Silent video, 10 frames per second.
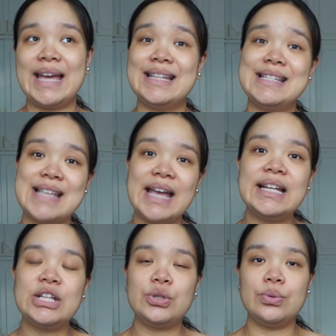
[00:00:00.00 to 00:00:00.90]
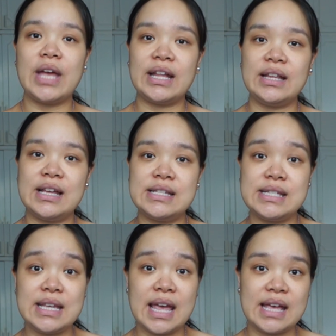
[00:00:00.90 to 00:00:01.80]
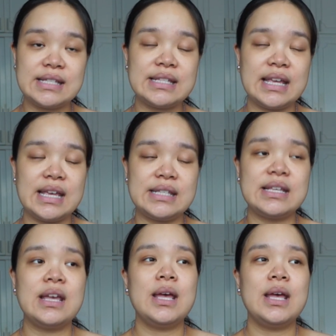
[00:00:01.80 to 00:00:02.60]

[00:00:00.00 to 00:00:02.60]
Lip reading: I decided to get a CS is